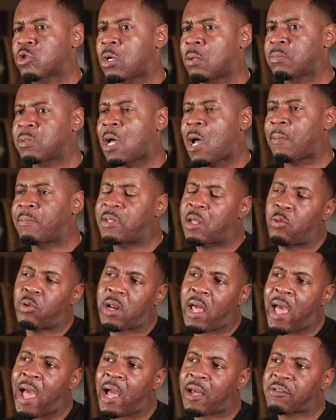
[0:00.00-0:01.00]
sometimes they
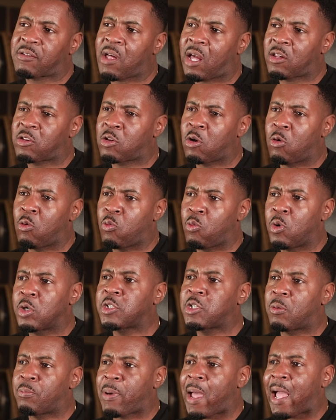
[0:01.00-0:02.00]
would ask, like, so
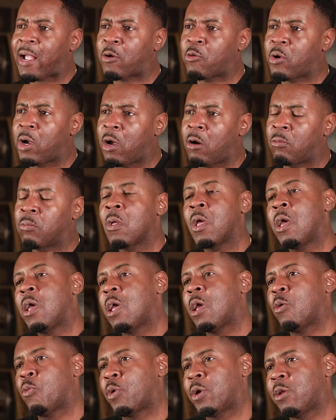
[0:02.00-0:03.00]
what's your background
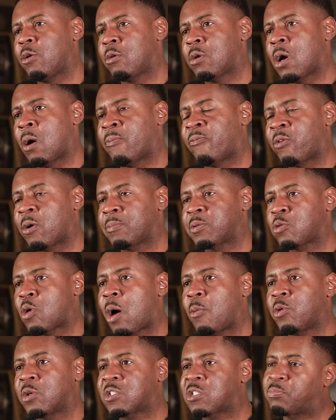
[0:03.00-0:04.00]
and where do you come from? So
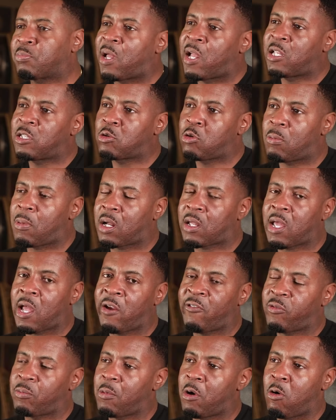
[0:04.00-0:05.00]
I would explain to them I
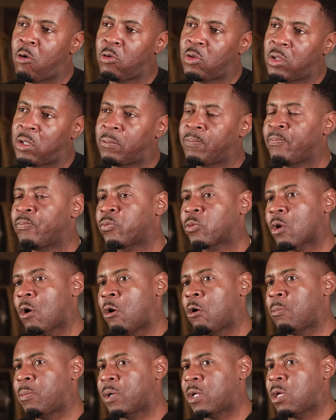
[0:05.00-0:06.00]
came from Oakland,
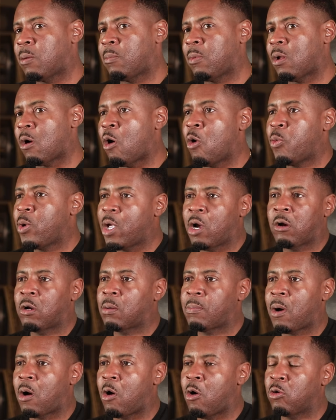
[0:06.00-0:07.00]
urban community. Oh, we
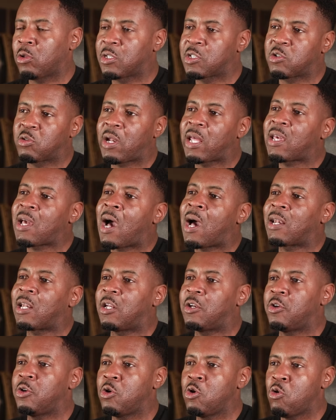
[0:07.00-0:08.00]
heard about Oakland. So they kind
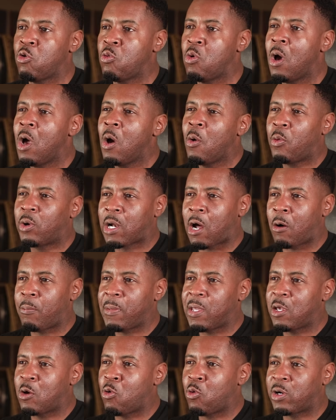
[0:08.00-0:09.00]
of knew without
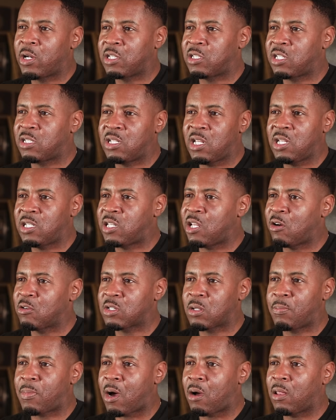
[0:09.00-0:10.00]
me going into
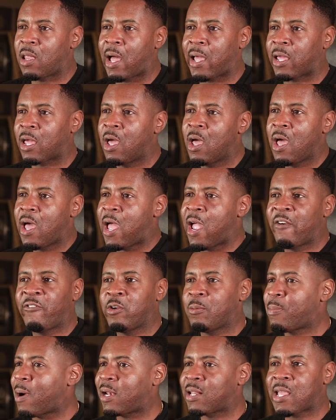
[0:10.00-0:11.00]
details about, like,
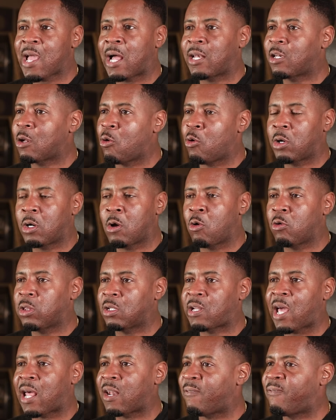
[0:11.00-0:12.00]
everybody I know in
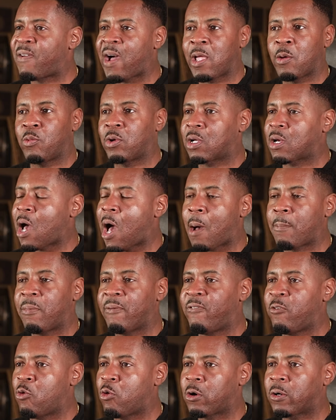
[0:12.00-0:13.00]
Oakland had a fight with a cop
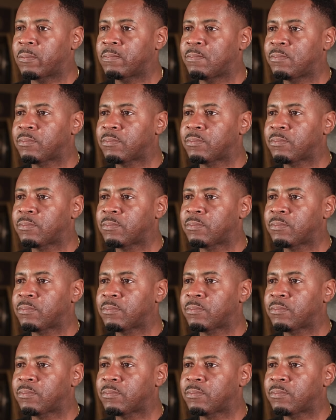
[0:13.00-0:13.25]
before.